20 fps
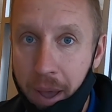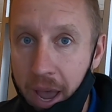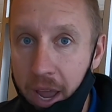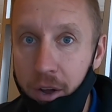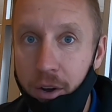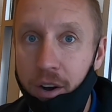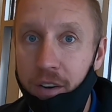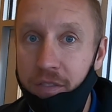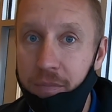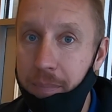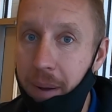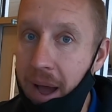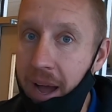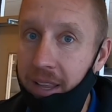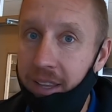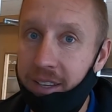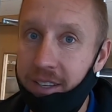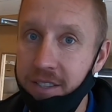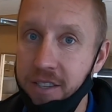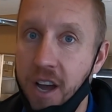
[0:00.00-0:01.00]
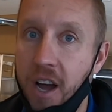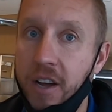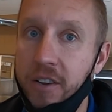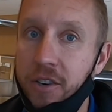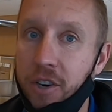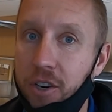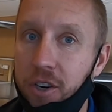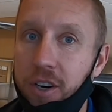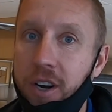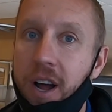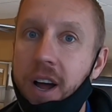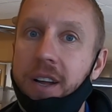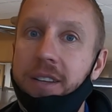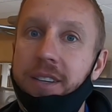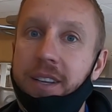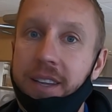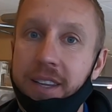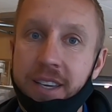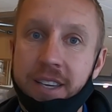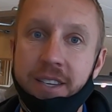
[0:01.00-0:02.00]
payoff balance on her
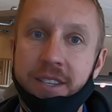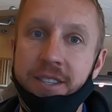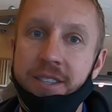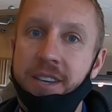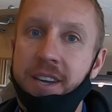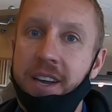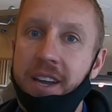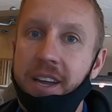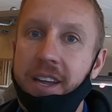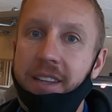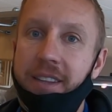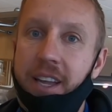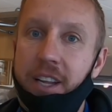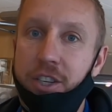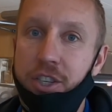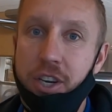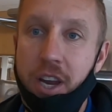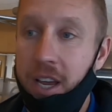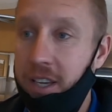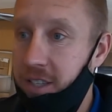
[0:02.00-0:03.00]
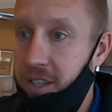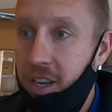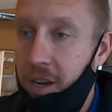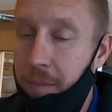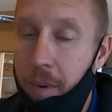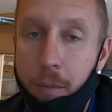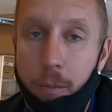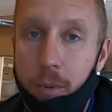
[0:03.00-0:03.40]
Honda lease that she has to come